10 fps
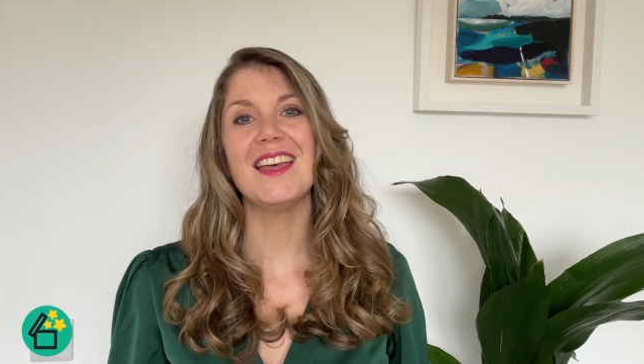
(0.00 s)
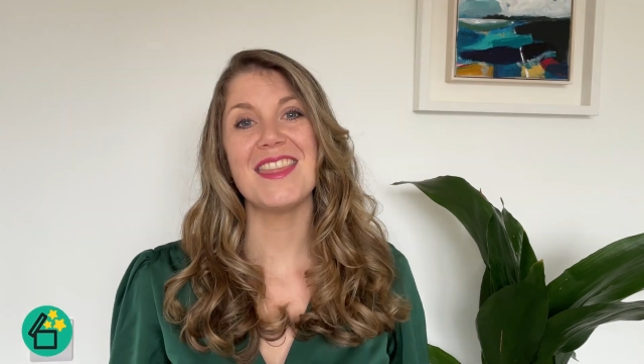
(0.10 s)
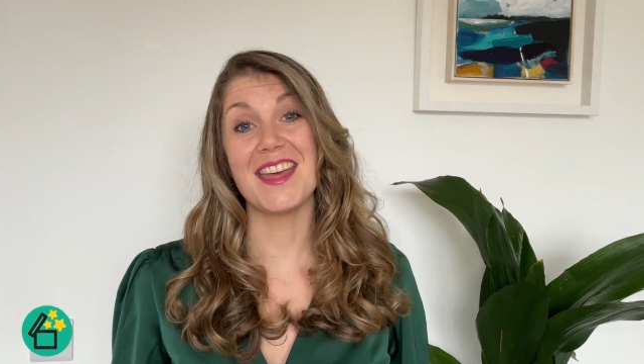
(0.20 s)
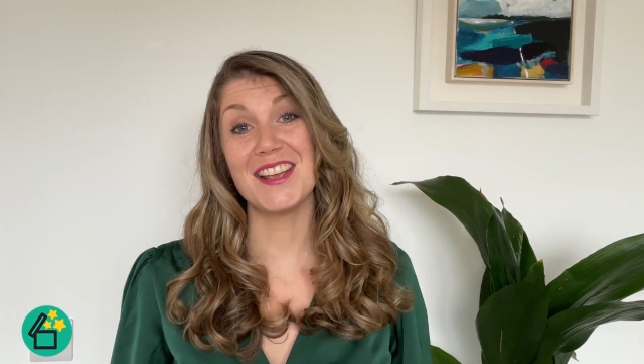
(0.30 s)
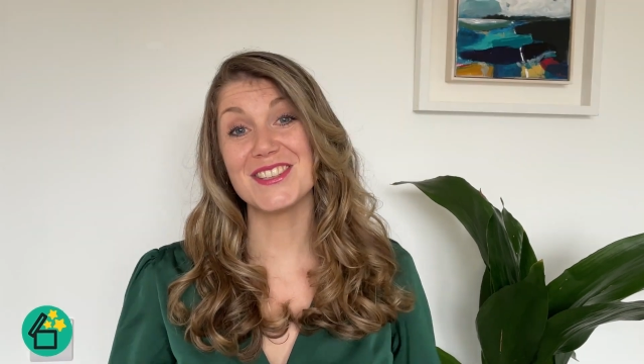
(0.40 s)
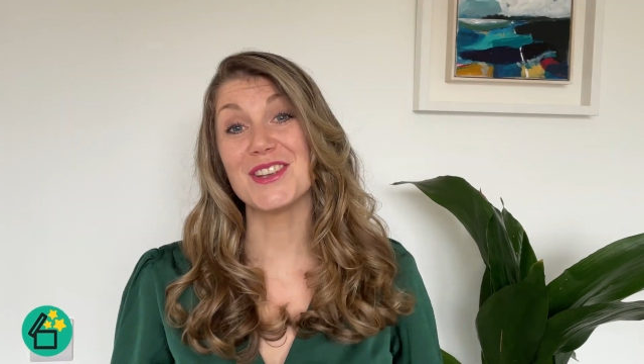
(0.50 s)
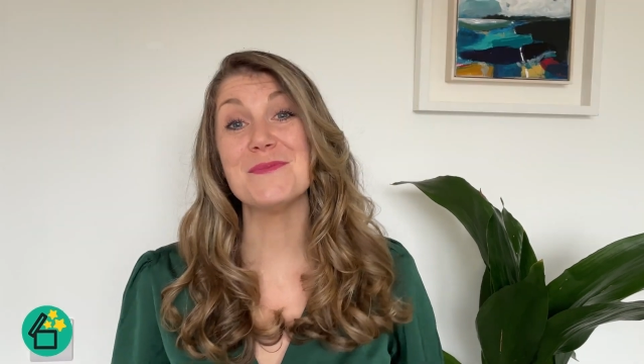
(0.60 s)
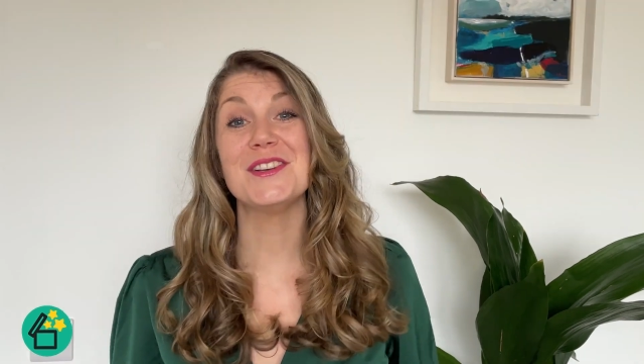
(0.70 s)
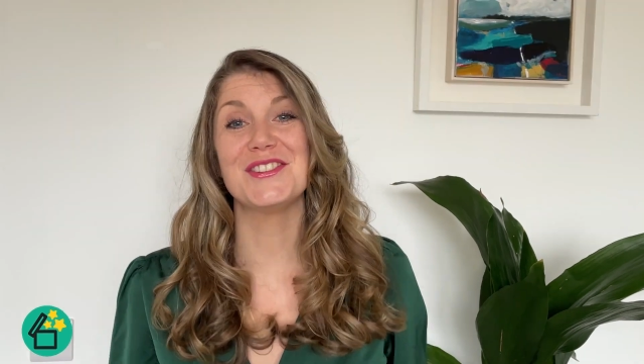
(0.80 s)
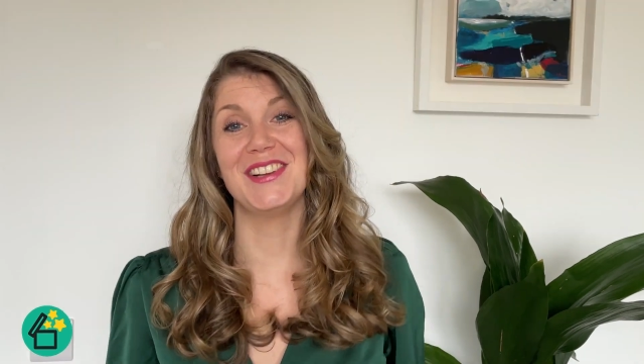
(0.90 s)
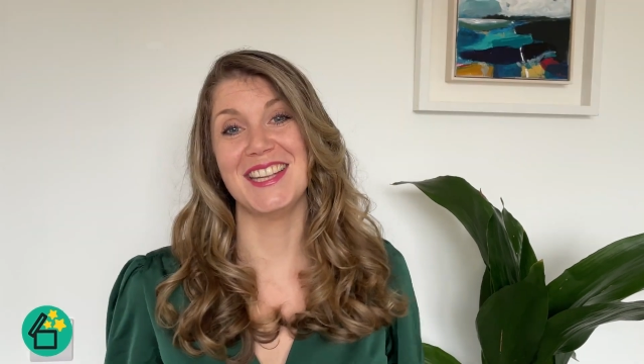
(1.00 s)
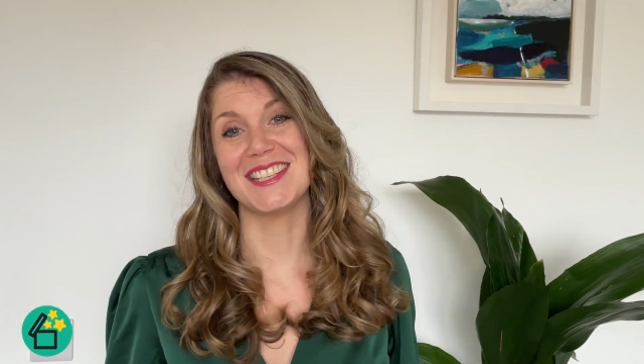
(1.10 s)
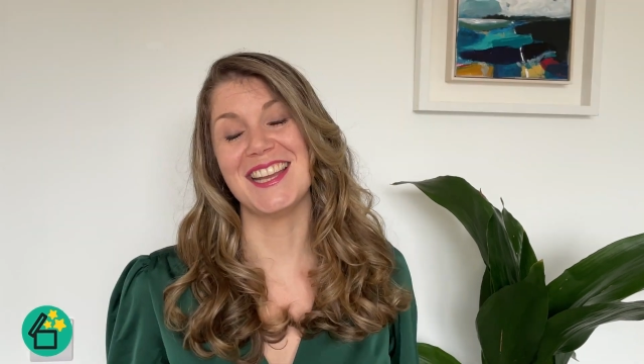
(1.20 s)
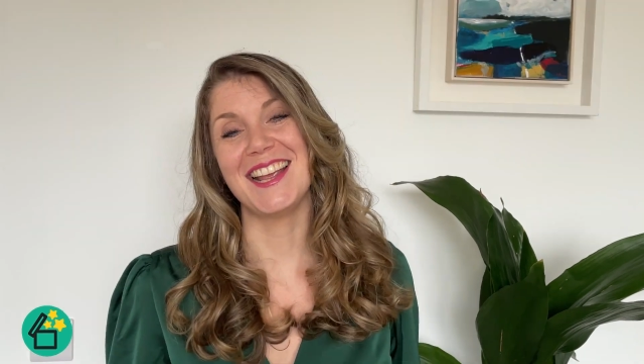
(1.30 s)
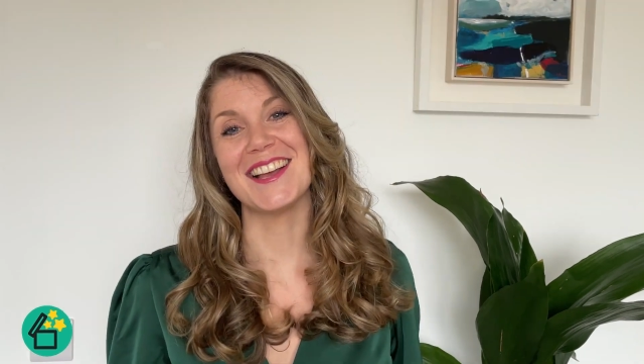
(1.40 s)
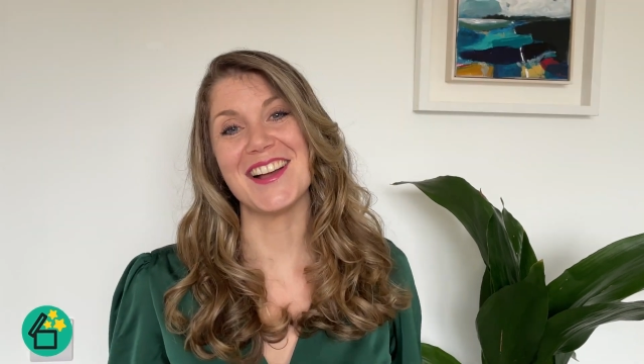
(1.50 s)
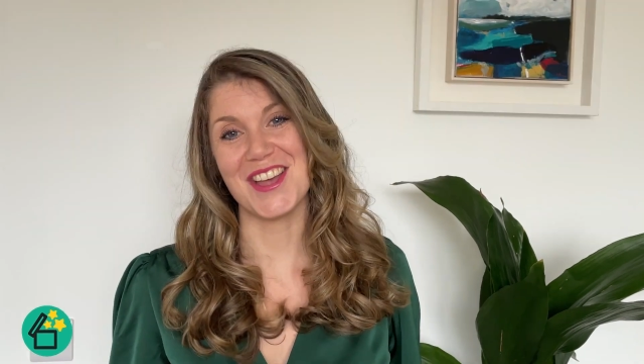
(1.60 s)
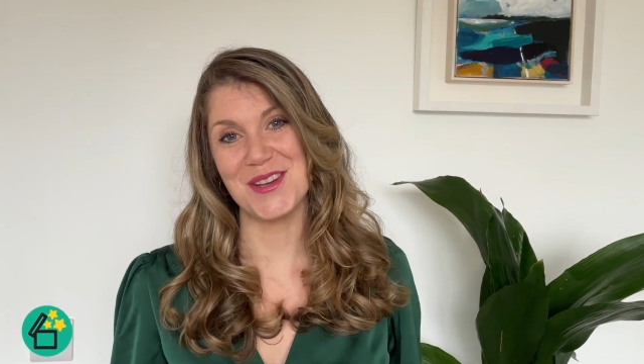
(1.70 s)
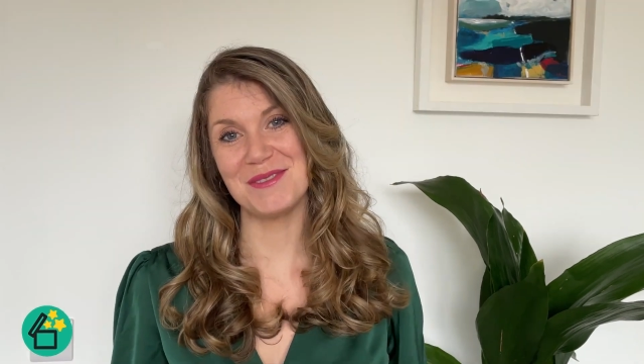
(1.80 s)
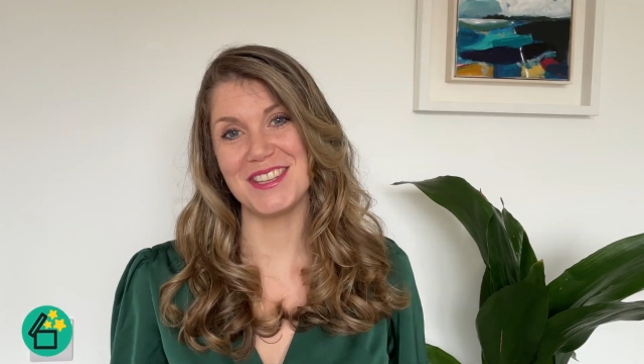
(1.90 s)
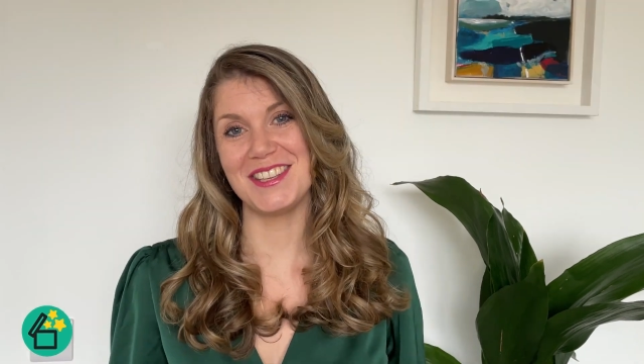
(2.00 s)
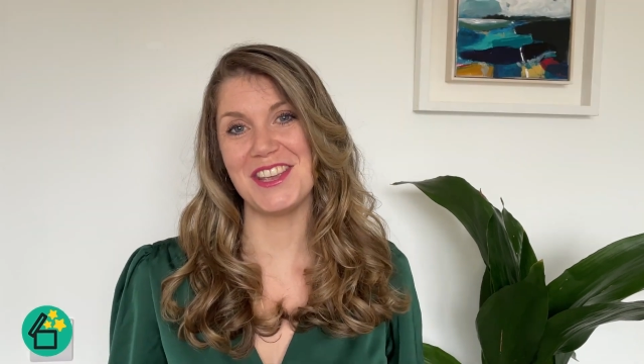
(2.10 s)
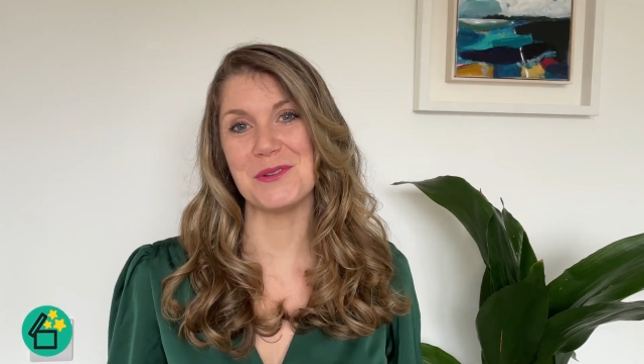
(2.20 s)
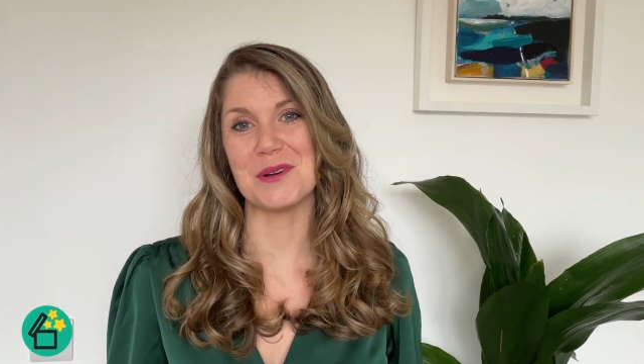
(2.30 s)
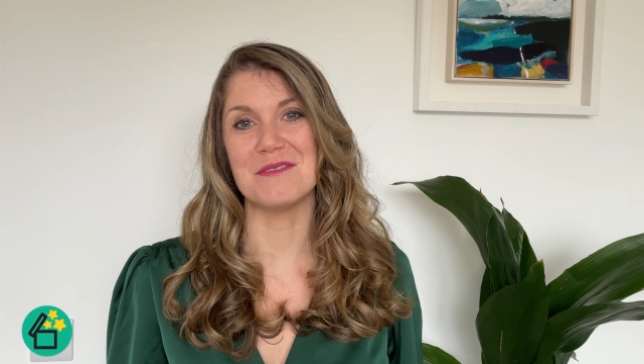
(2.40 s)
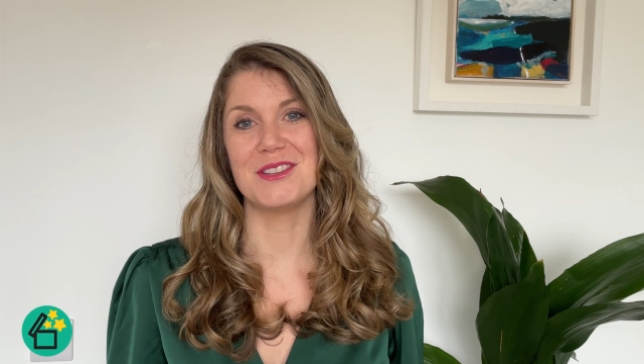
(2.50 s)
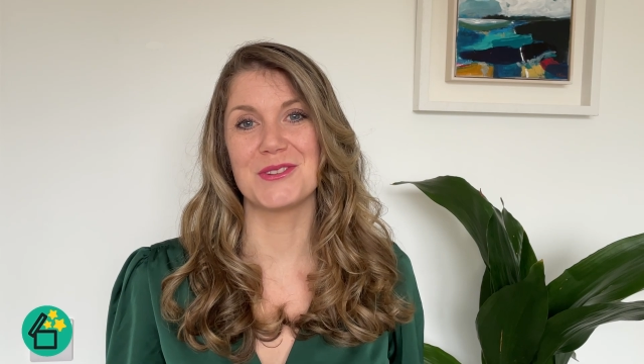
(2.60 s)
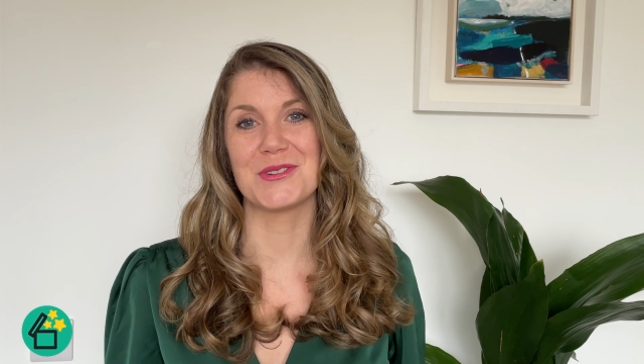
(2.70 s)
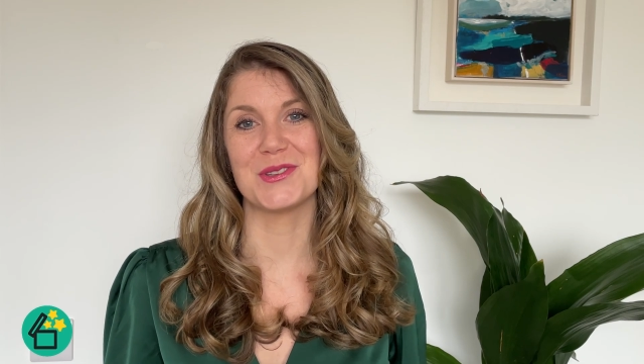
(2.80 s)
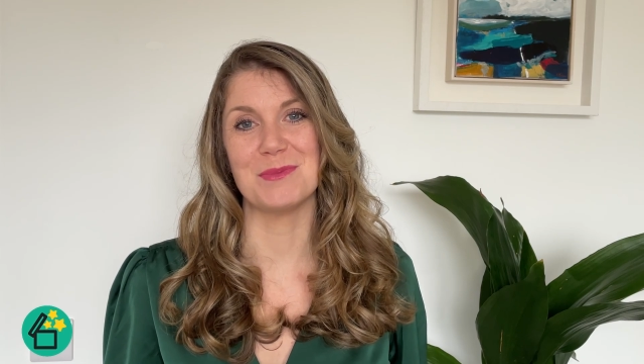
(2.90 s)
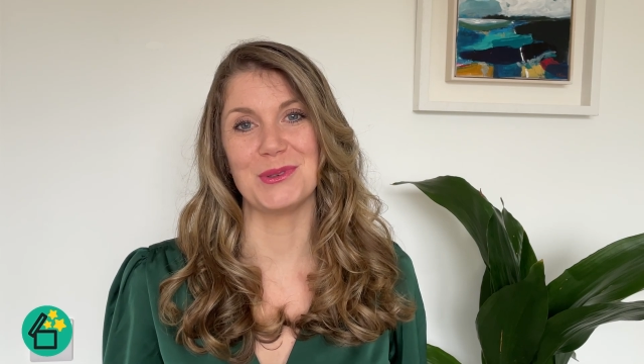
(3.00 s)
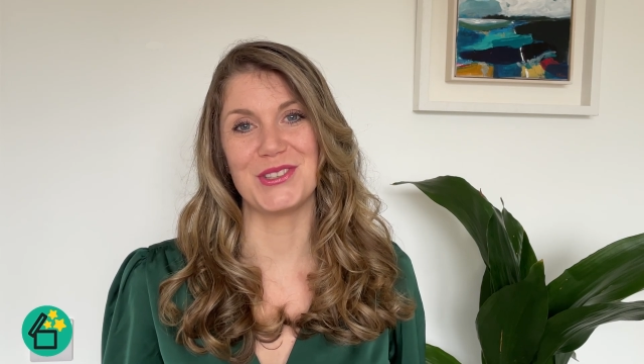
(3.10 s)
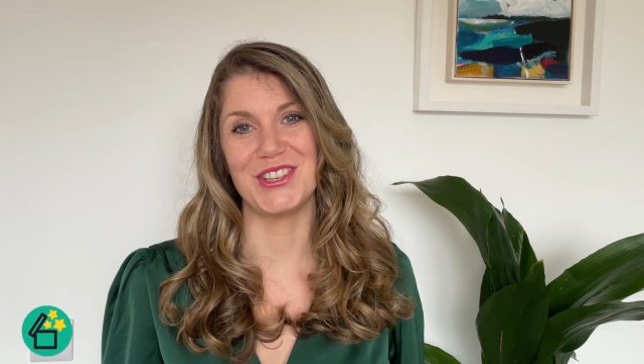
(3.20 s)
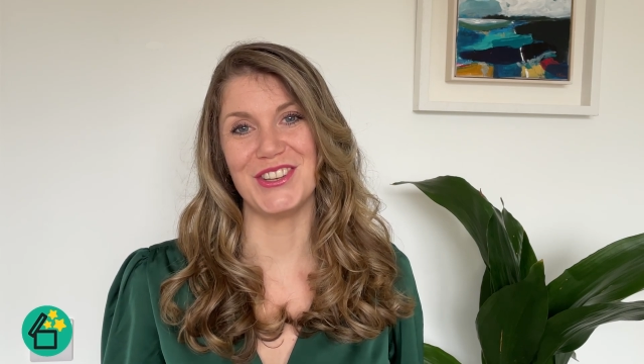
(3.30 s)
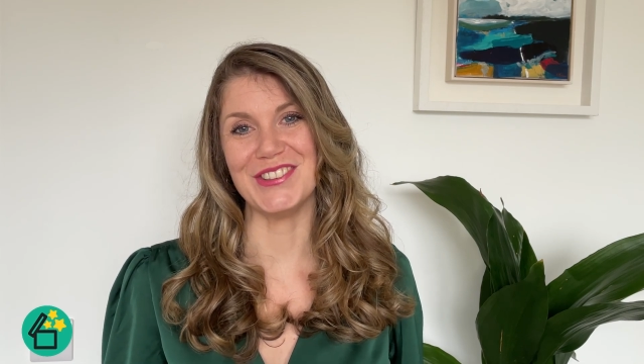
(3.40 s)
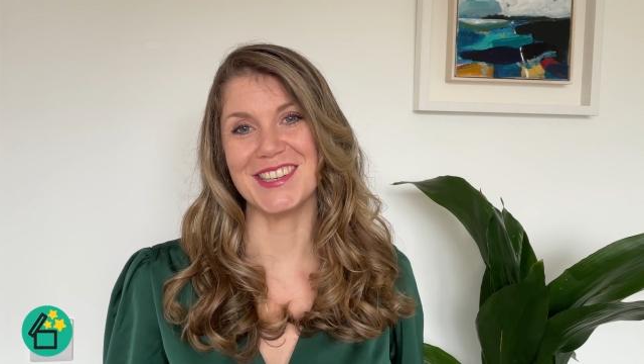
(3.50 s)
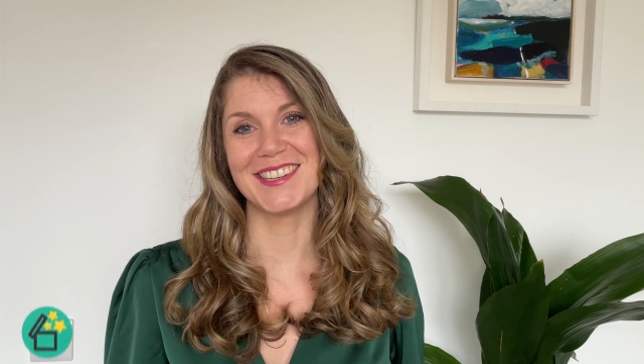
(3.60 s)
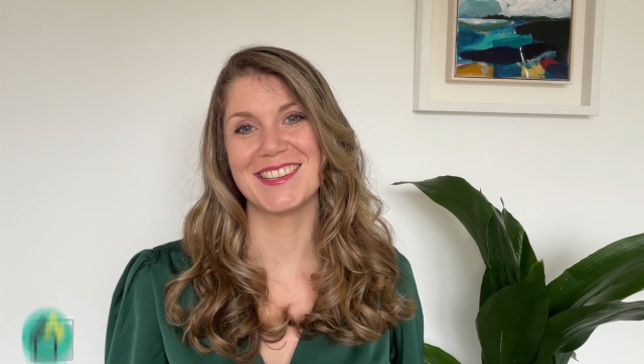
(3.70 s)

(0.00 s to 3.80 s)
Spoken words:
Thanks so much for listening. I hope to see you on Resourceable soon.